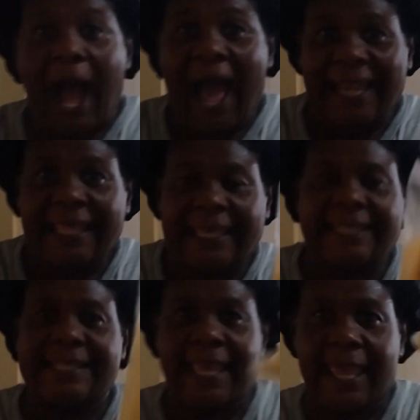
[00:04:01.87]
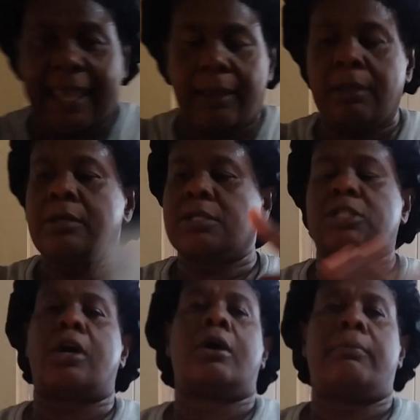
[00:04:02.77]
Pauline D.
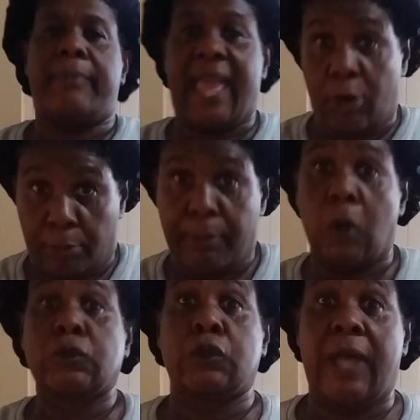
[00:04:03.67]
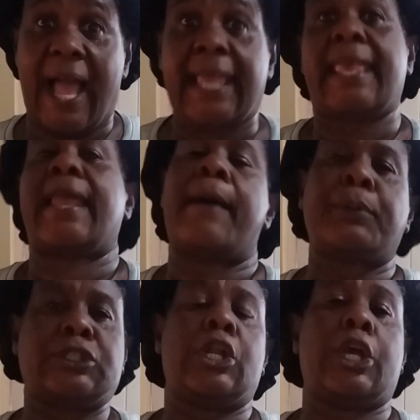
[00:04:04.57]
So I look both to the Aki and I
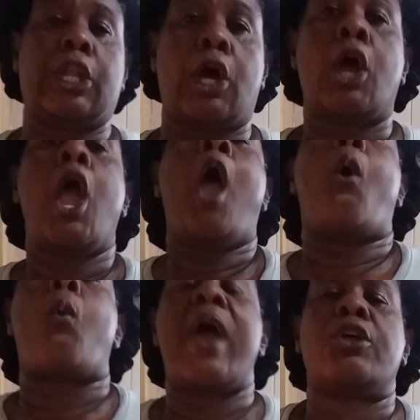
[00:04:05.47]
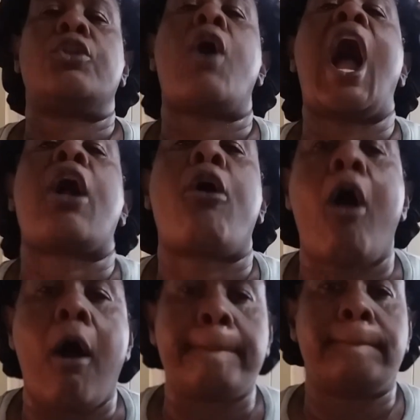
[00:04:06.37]
put it on, you know. When you know I
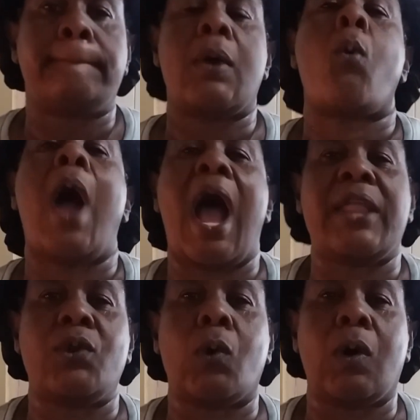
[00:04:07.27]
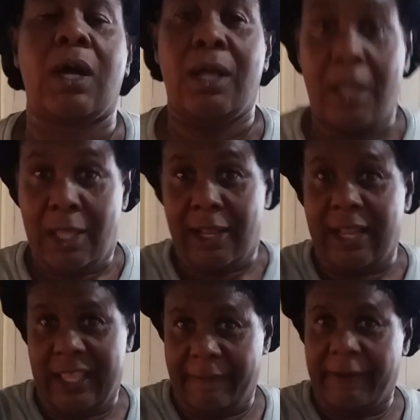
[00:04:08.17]
come, I want to know.
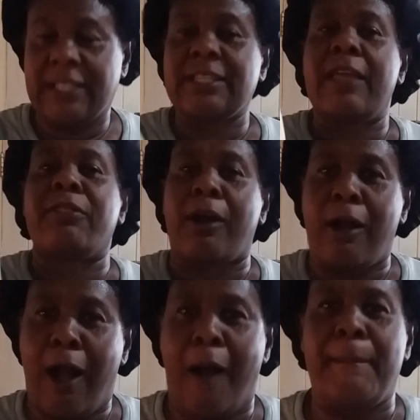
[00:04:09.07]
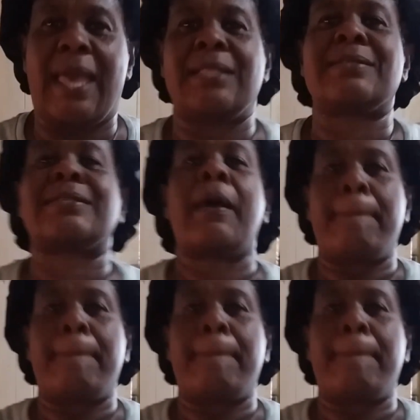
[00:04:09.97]
Leave it in the comments